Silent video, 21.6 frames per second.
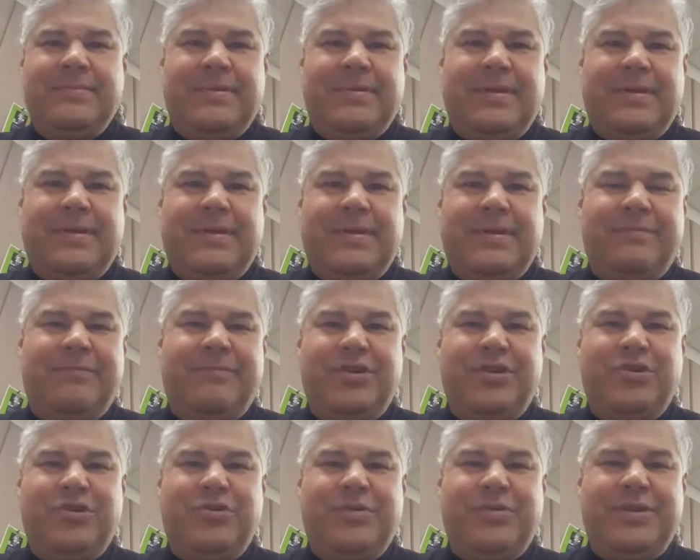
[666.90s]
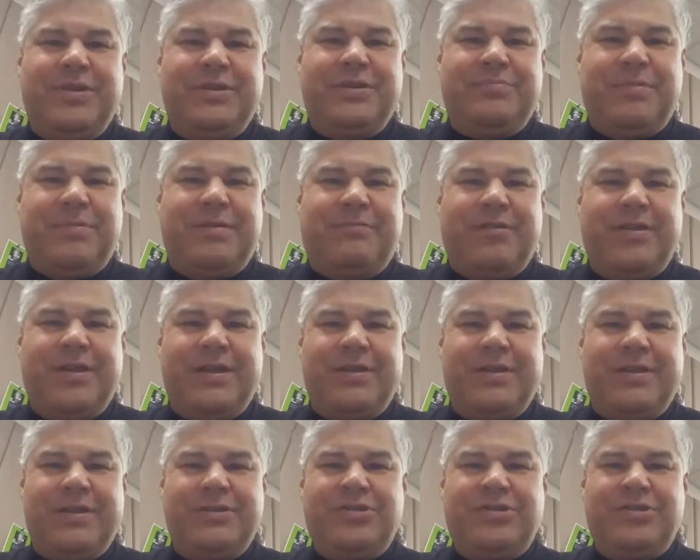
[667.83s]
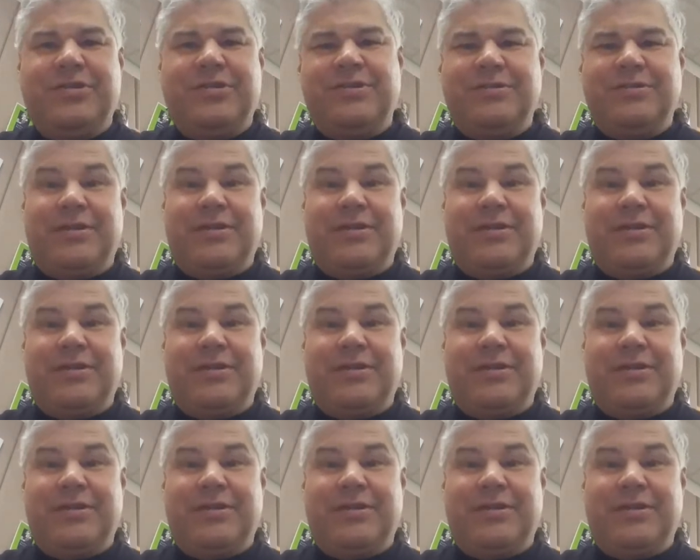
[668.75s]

I'm very new at this, my friends,